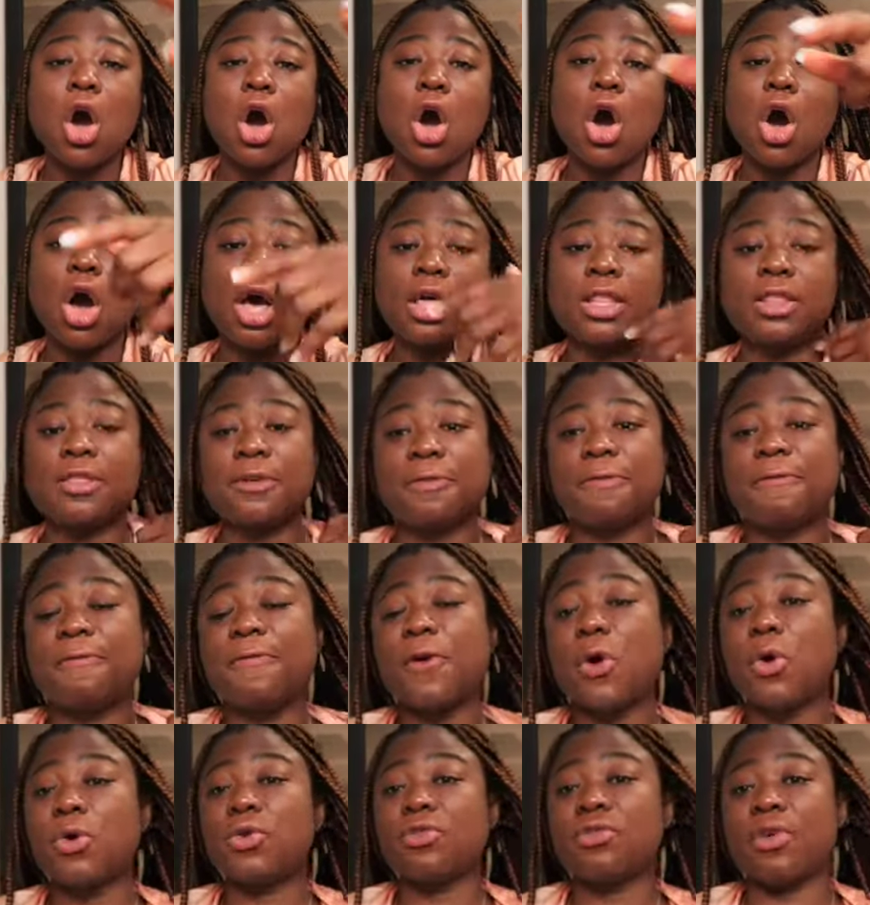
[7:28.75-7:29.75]
on the
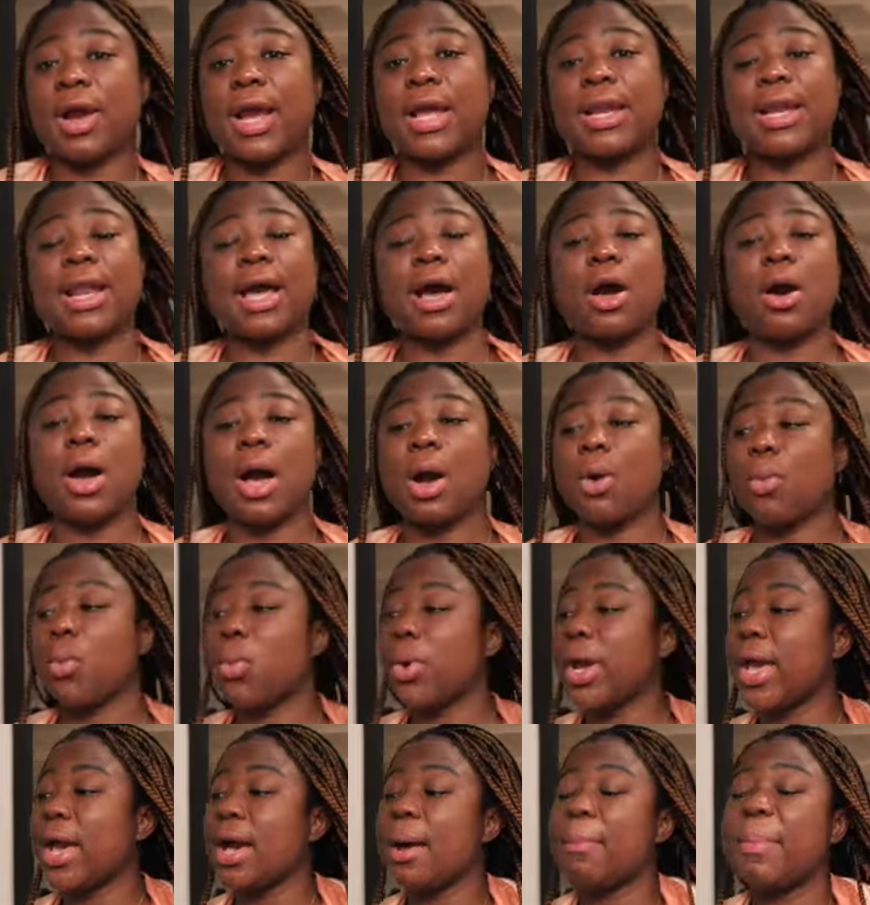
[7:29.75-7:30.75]
phone right now and
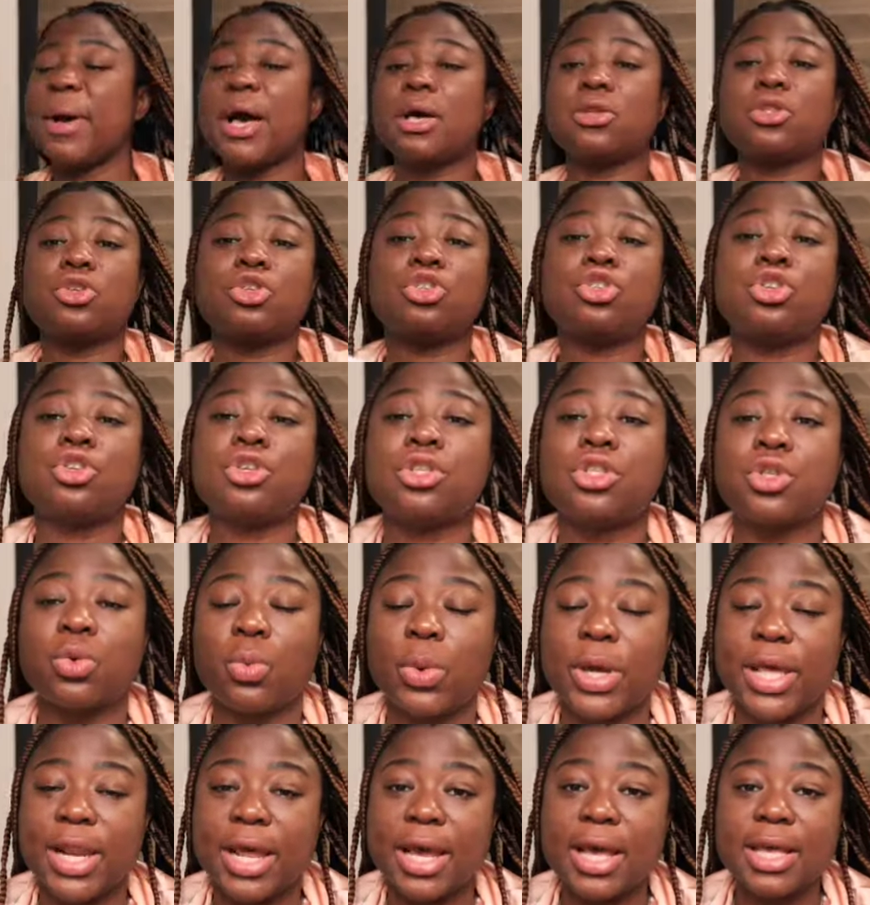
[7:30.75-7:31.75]
we're about to choose the
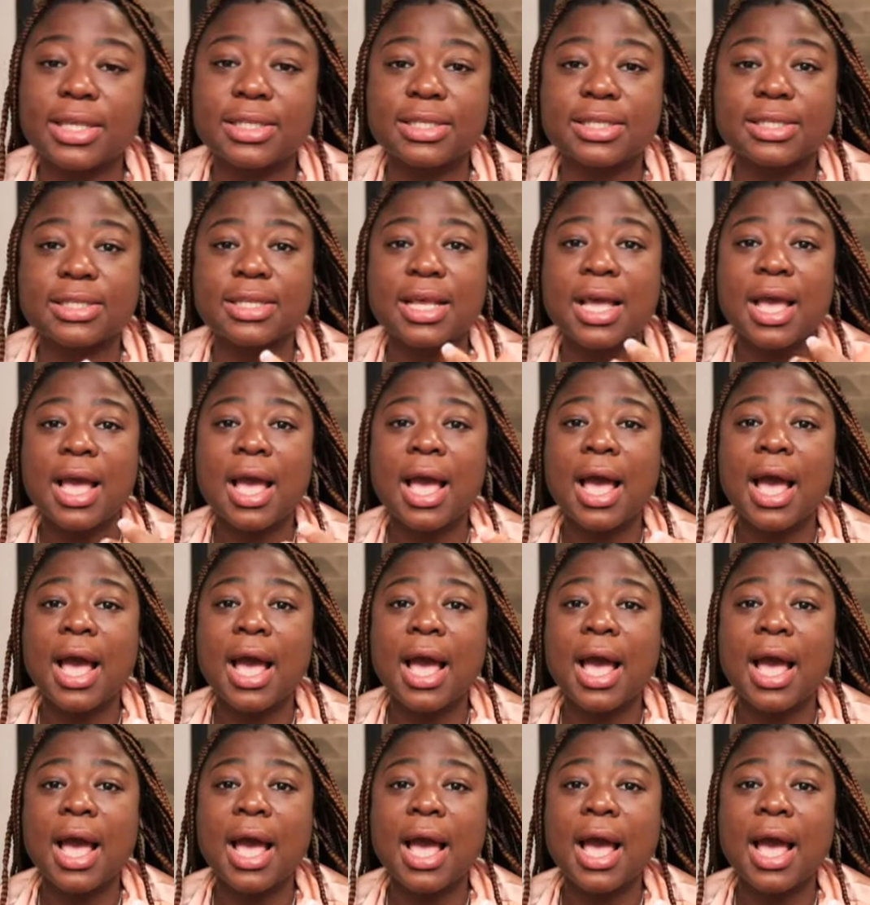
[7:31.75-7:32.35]
winners.